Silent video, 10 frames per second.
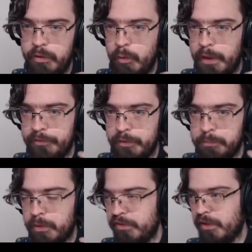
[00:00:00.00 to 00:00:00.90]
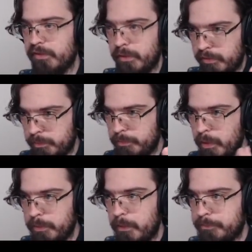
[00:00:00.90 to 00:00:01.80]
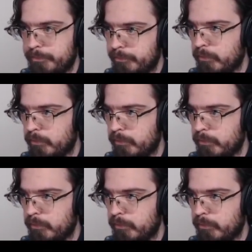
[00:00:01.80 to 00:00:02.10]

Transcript: You'll have a process list pop up.